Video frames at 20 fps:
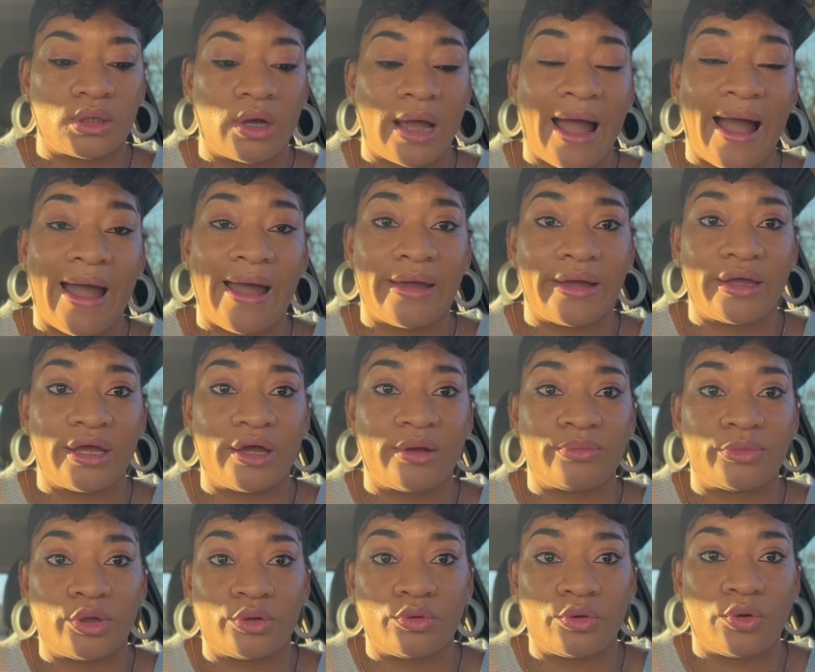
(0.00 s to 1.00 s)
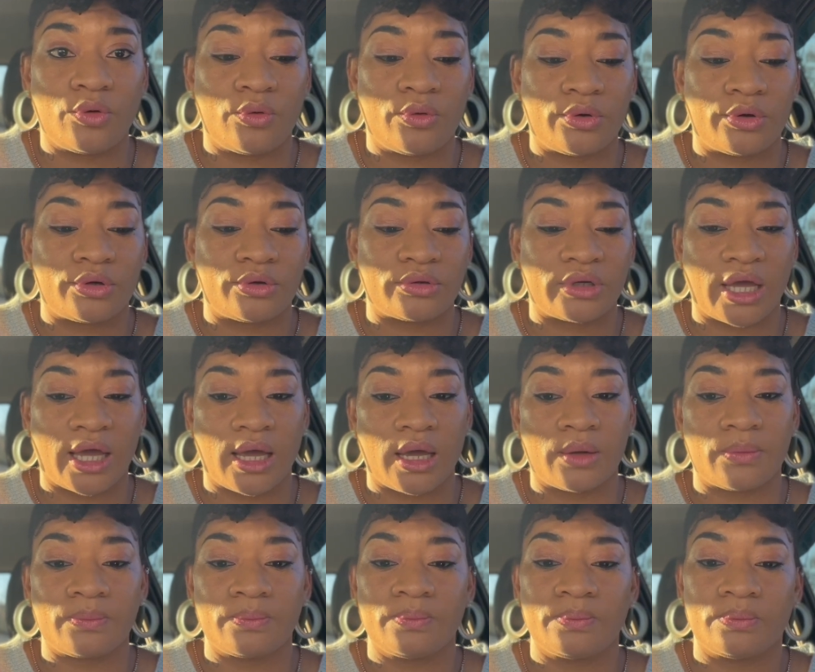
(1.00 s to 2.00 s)
I am the Lord, okay?
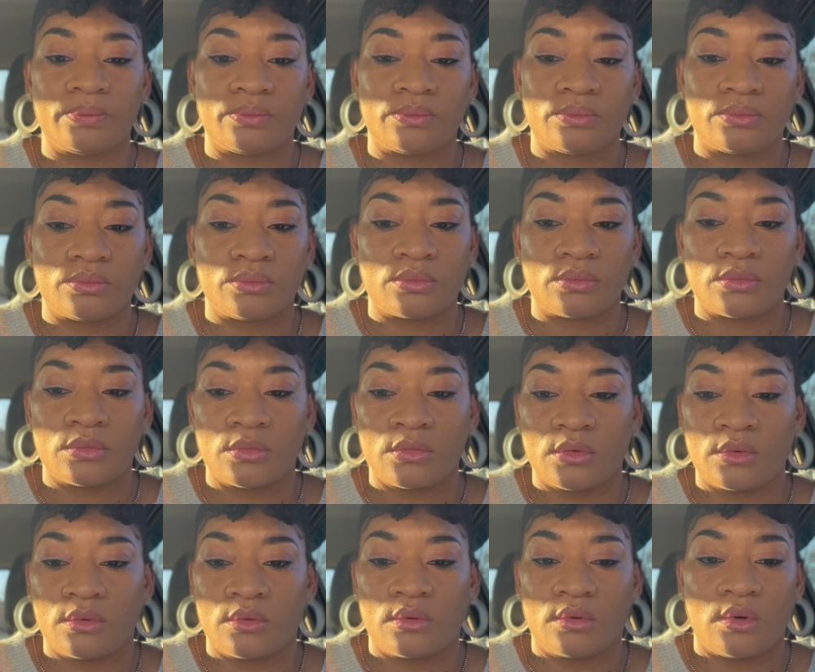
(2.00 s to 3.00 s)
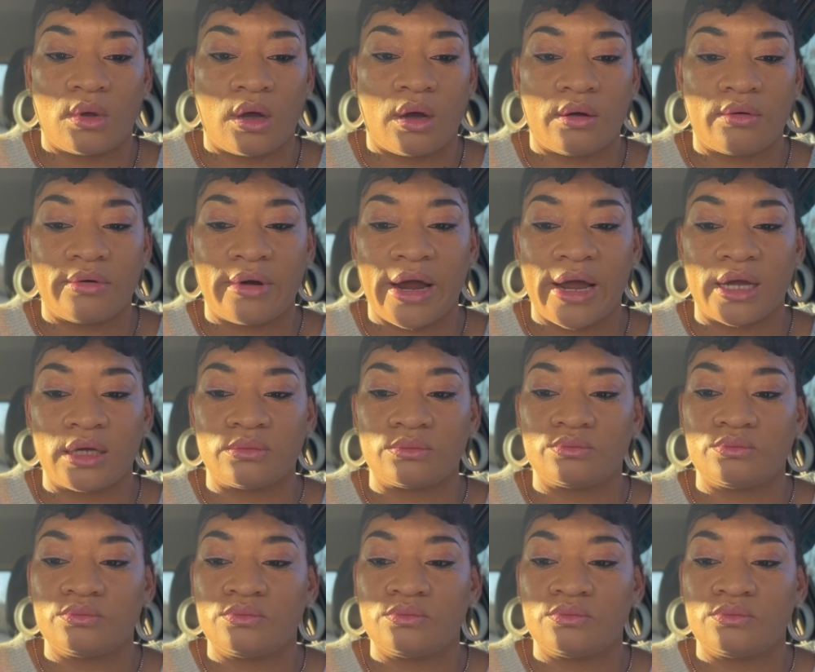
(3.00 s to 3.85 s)
All right.